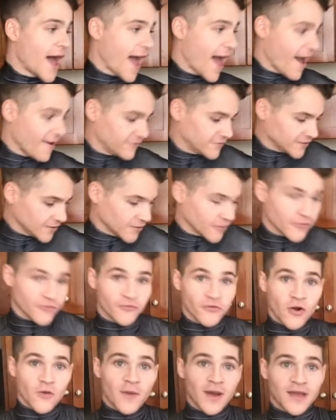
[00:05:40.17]
have to
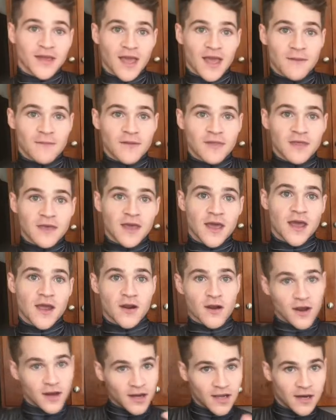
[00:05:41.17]
throw my cape in the
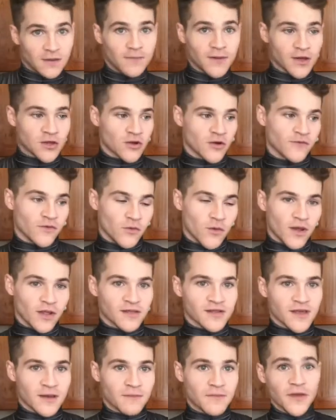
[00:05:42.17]
air and get a picture of it while
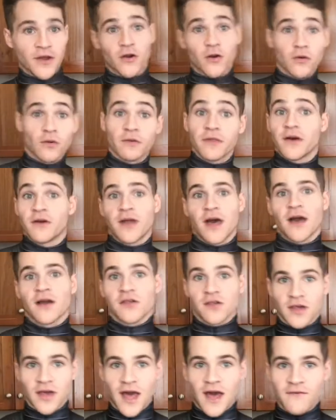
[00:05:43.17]
it's up there, or without
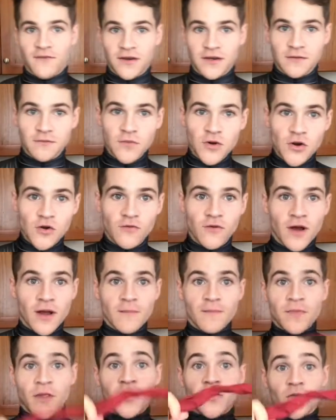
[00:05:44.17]
actually having to move.
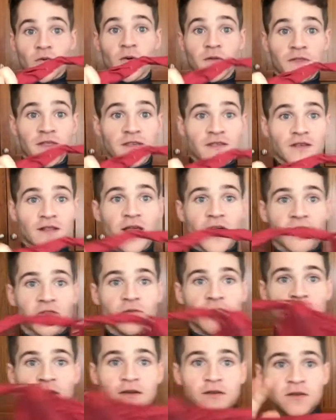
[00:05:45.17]
So what this allows
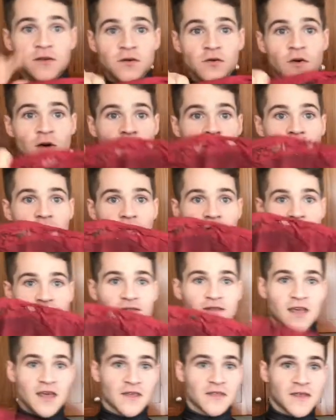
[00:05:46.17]
me to do is
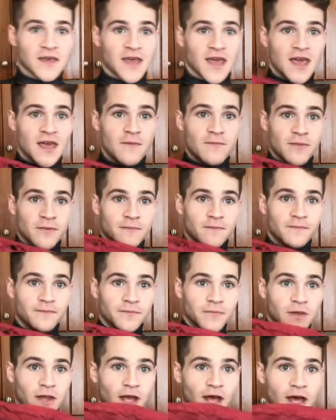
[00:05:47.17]
take the cape
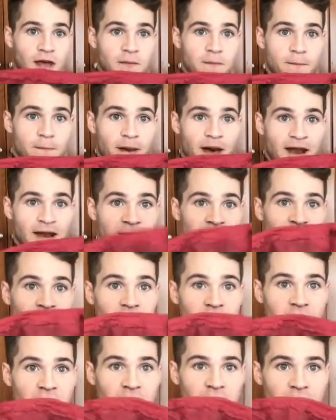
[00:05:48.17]
and bend
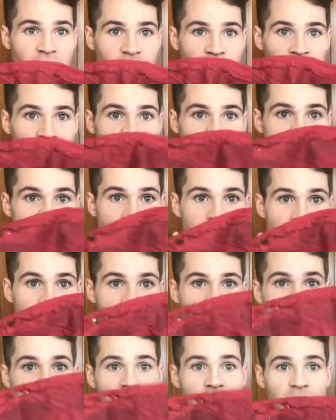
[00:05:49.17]
it
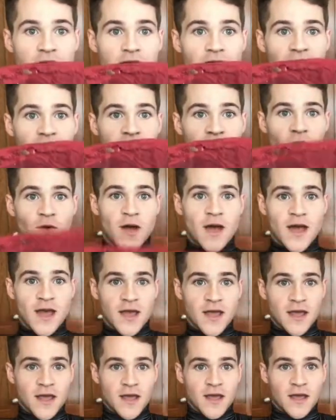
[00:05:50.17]
in any
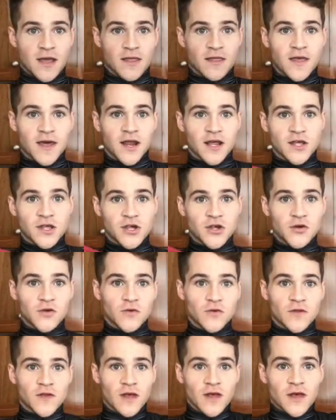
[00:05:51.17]
way that I
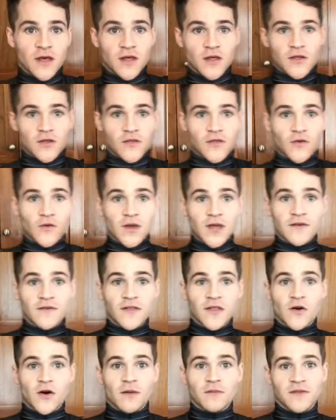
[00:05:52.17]
choose. So
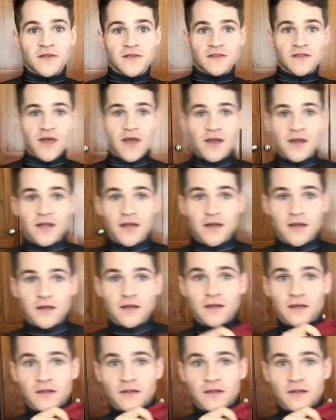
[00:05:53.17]
even though I'm standing